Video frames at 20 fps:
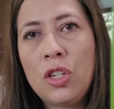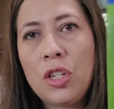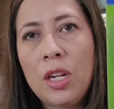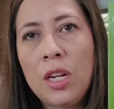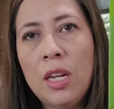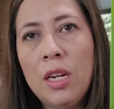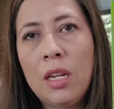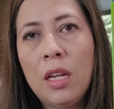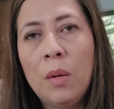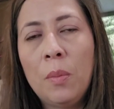each
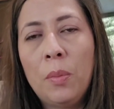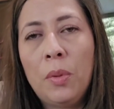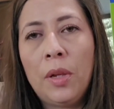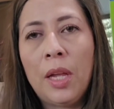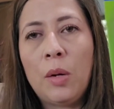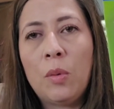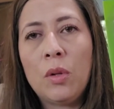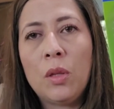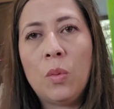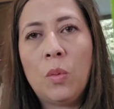kid can
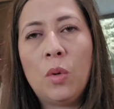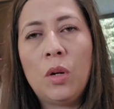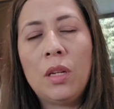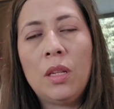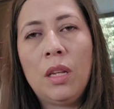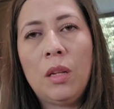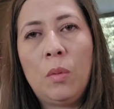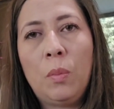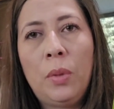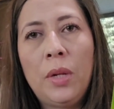play with
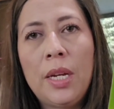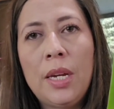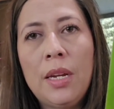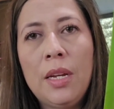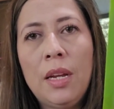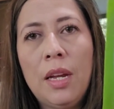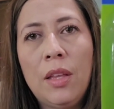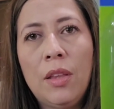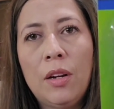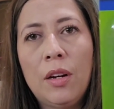one. They'll play
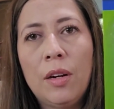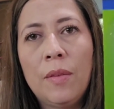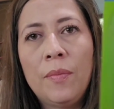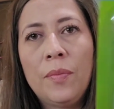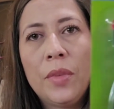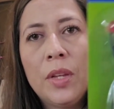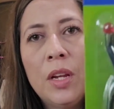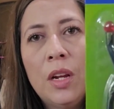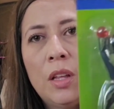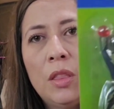
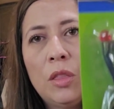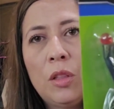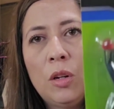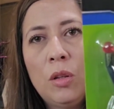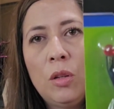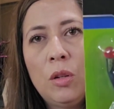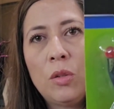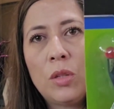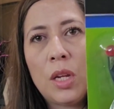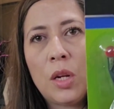together.
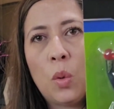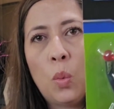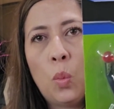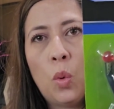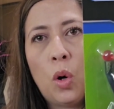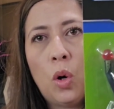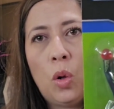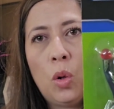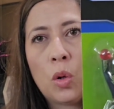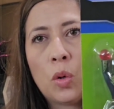They're those like
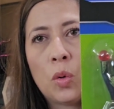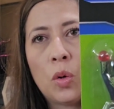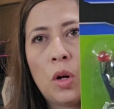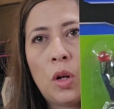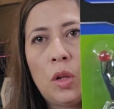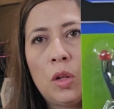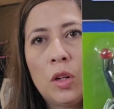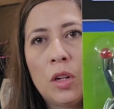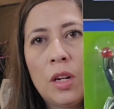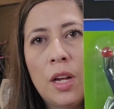wall
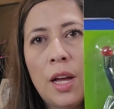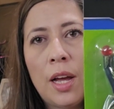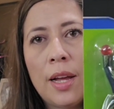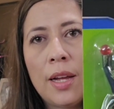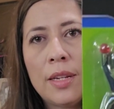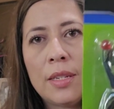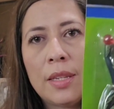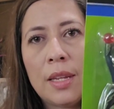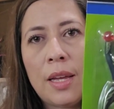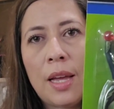crawler
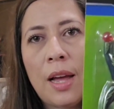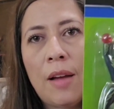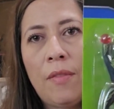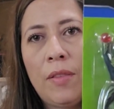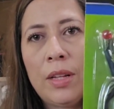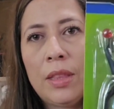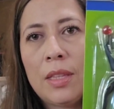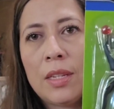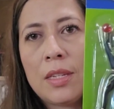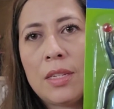guys that
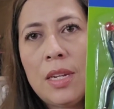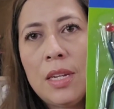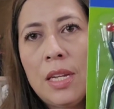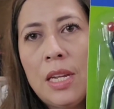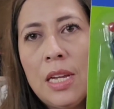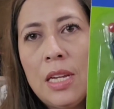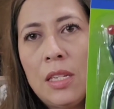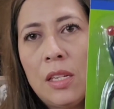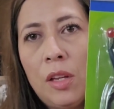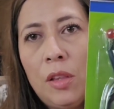have like the
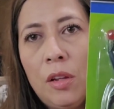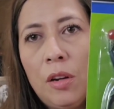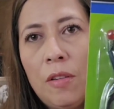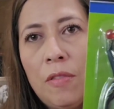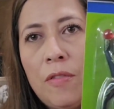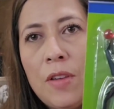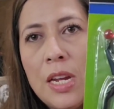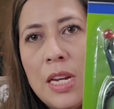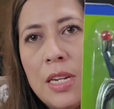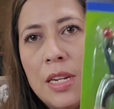stickies on
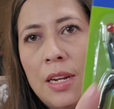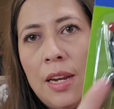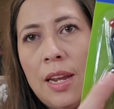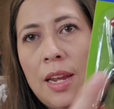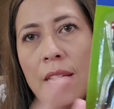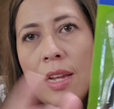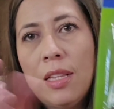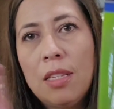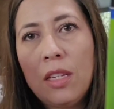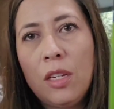their feet and
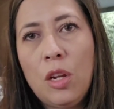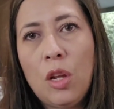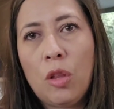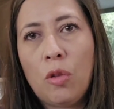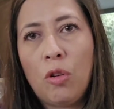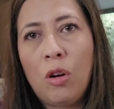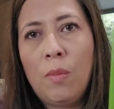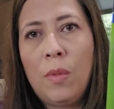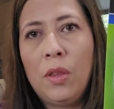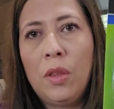hands, and you
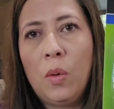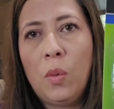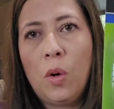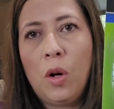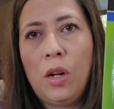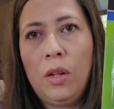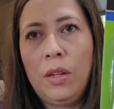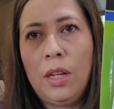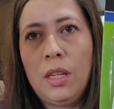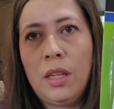throw them on the
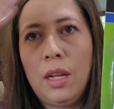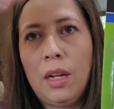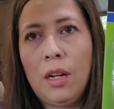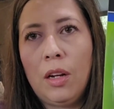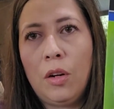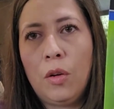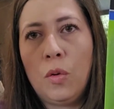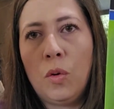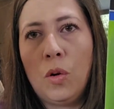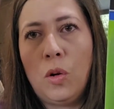wall and they
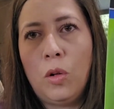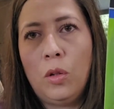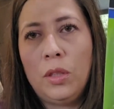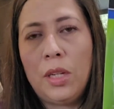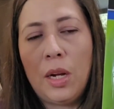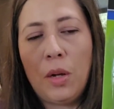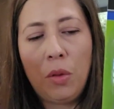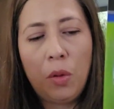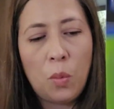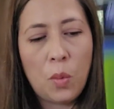like crawl
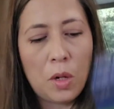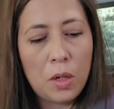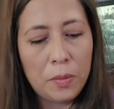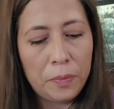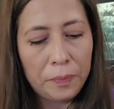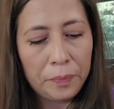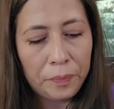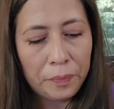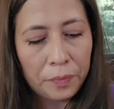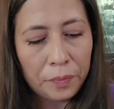down the
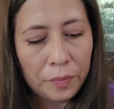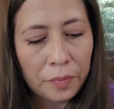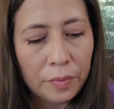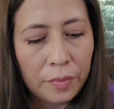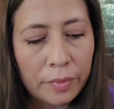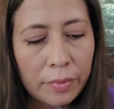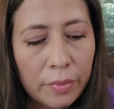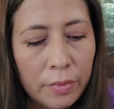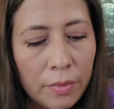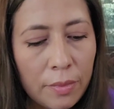wall.
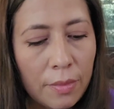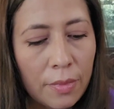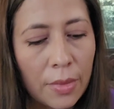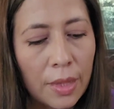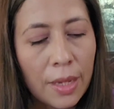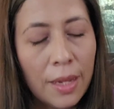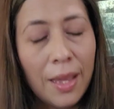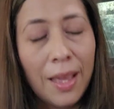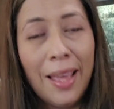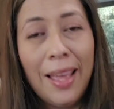
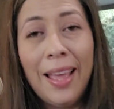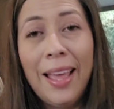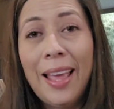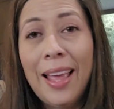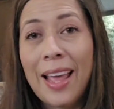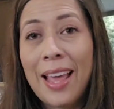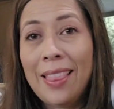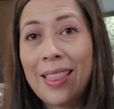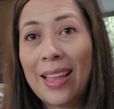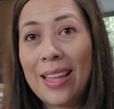
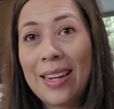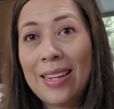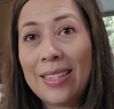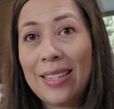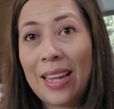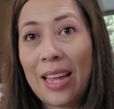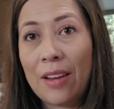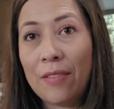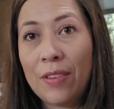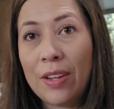And that
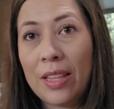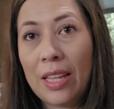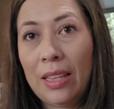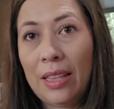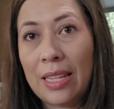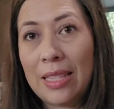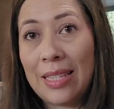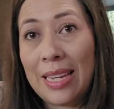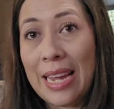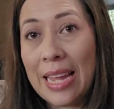is
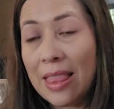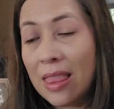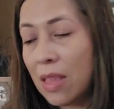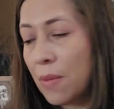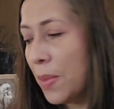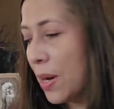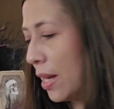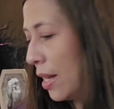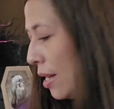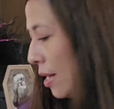everything that's in the